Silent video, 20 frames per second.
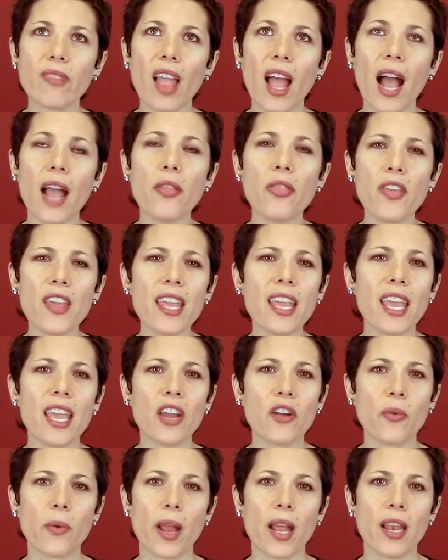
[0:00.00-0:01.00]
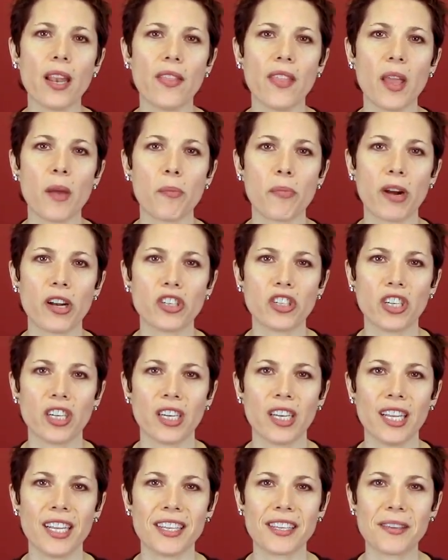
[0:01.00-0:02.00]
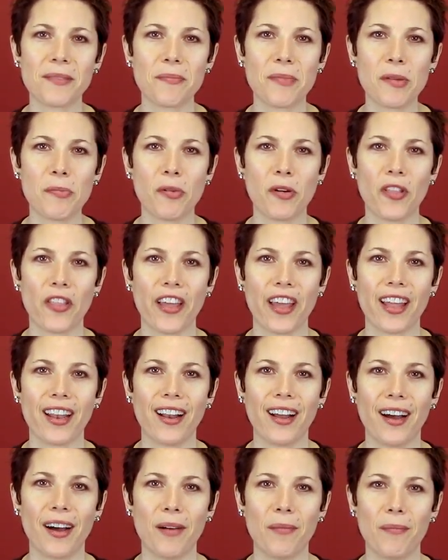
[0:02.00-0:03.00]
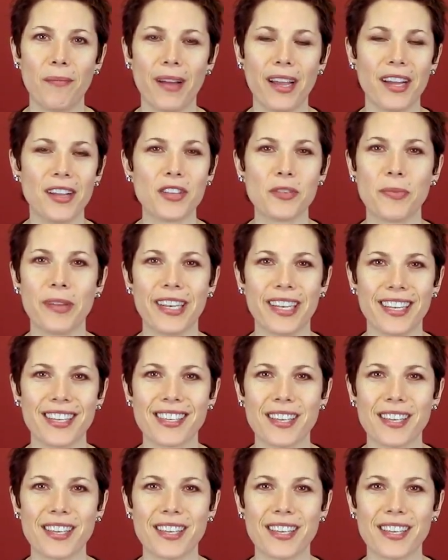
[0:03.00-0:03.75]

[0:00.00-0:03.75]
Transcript: I think it created the impression in some people that um, my husband is